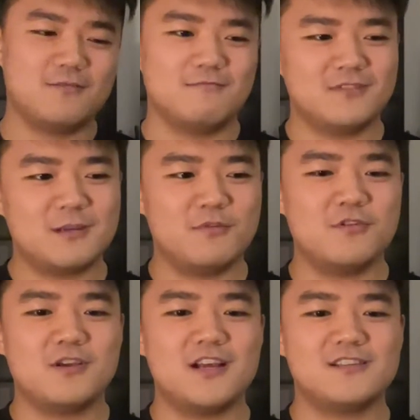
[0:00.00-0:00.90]
Some of
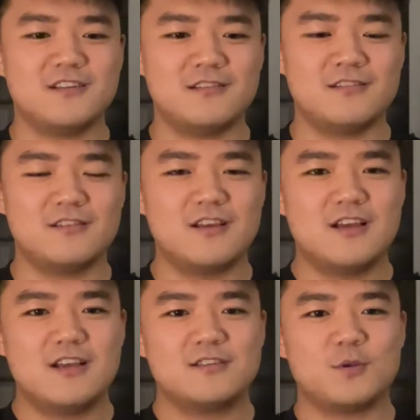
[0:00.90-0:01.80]
you guys in
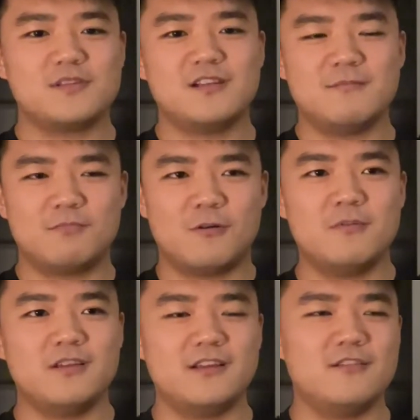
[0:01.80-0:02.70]
Switzerland
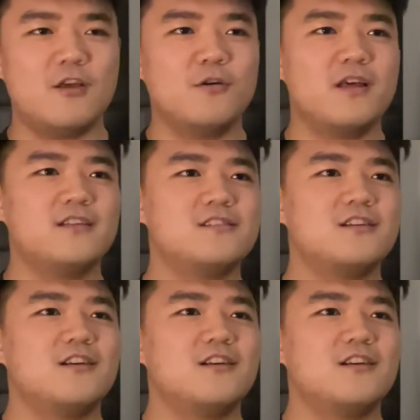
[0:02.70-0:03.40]
probably know that.